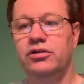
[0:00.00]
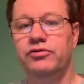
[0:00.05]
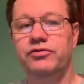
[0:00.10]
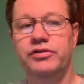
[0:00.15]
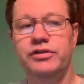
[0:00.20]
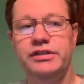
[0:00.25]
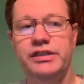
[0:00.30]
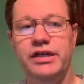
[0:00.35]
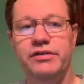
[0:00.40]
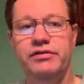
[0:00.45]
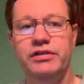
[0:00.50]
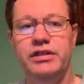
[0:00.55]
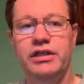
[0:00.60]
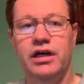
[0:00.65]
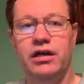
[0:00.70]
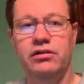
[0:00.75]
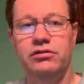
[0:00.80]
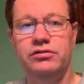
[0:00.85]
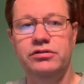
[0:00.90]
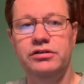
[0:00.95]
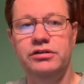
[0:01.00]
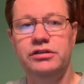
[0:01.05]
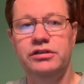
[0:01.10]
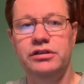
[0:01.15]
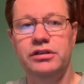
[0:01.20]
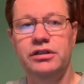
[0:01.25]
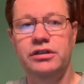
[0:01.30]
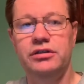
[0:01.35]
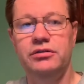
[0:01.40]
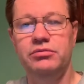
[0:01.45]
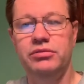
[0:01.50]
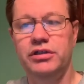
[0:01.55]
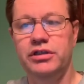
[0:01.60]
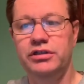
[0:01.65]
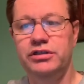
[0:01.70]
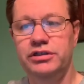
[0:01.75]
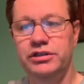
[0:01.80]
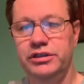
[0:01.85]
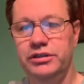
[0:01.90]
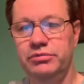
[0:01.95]
for $7 plus
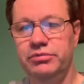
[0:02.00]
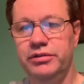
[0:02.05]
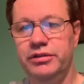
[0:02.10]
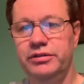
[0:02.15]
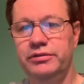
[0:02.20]
shipping.